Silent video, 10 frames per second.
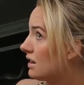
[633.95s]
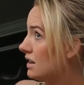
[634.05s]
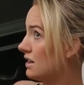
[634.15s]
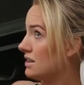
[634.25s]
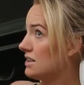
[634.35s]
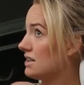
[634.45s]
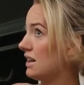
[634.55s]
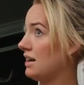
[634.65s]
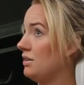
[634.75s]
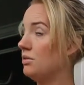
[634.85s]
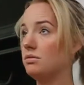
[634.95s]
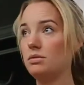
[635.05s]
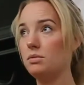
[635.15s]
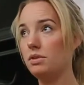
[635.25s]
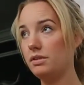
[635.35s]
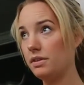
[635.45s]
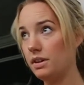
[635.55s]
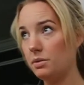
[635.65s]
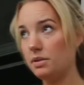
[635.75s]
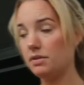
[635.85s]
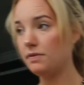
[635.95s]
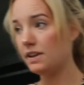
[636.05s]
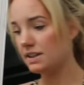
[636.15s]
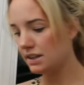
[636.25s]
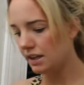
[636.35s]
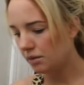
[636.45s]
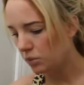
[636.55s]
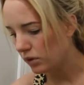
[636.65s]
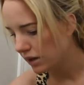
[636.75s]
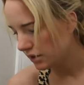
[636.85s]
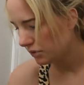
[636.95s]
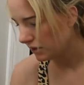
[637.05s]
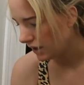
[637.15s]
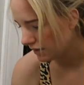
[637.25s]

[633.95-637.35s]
because I don't really want to fix it anymore. I don't really